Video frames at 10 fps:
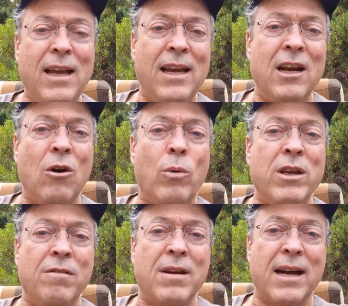
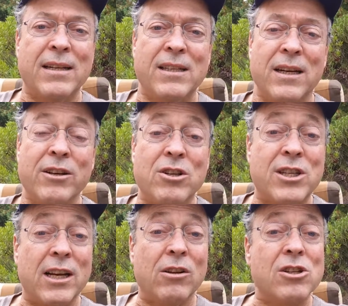when you've got your
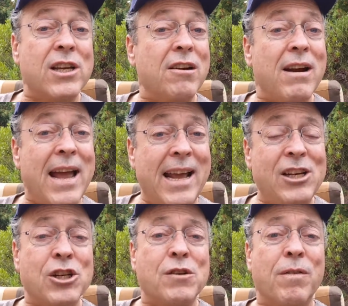sellers that are
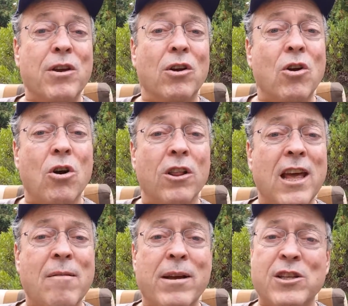anxious for you to call
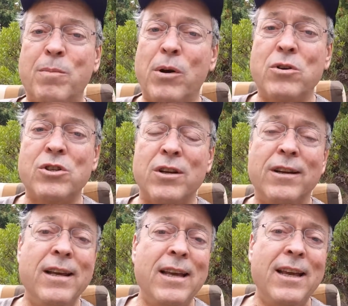them, as opposed to,
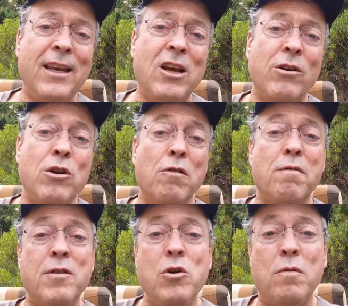
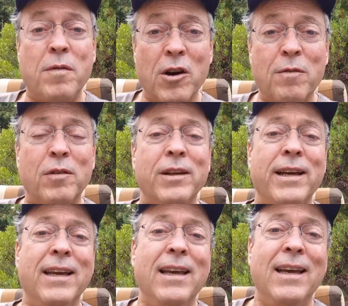you fearfully,